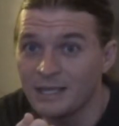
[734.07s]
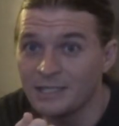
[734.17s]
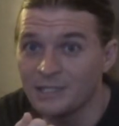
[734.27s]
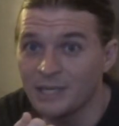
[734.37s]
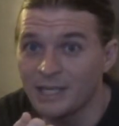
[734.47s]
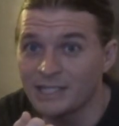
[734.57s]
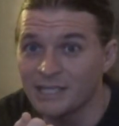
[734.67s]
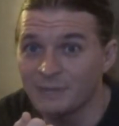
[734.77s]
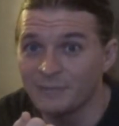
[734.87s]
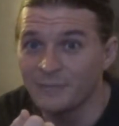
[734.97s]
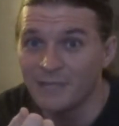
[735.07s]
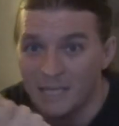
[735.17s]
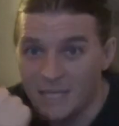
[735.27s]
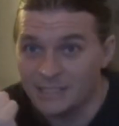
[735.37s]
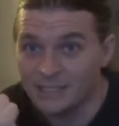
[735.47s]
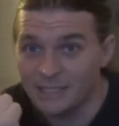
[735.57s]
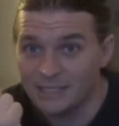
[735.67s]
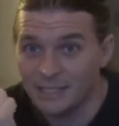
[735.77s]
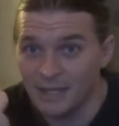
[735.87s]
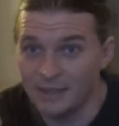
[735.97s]
he's going to hit something, he hits next
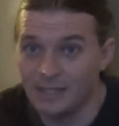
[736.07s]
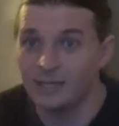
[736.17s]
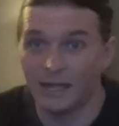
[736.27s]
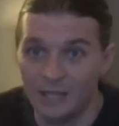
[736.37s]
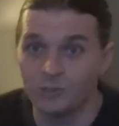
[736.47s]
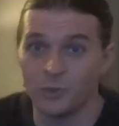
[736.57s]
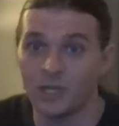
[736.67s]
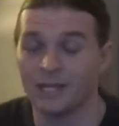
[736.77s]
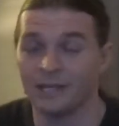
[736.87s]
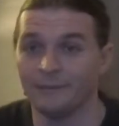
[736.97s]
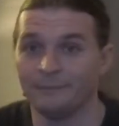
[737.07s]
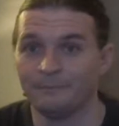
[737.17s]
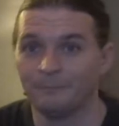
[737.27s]
to nothing, and you hit him,